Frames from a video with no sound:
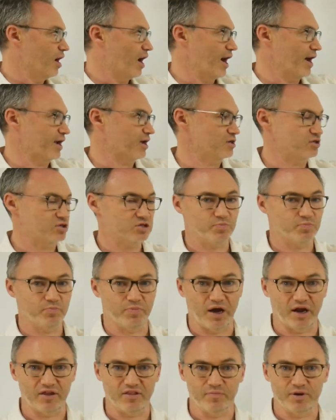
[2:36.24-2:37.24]
I can just
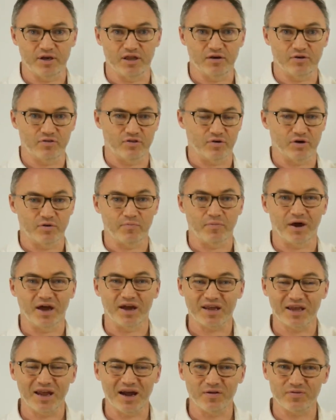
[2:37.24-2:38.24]
buy them in here, they're in my
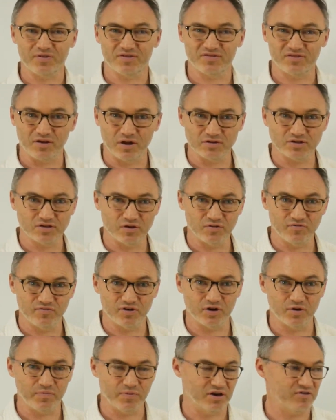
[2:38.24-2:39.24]
account. This is also
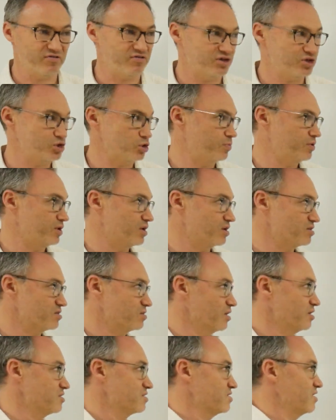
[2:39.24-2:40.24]
very beneficial because
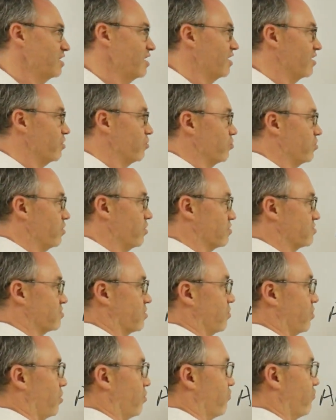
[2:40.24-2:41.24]
let's say I don't
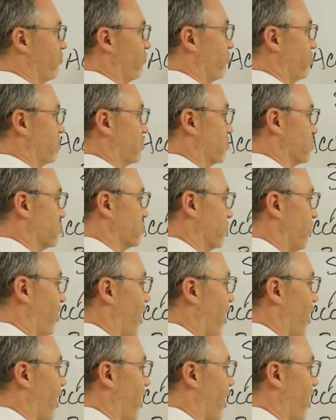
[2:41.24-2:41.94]
necessarily own 50 shares of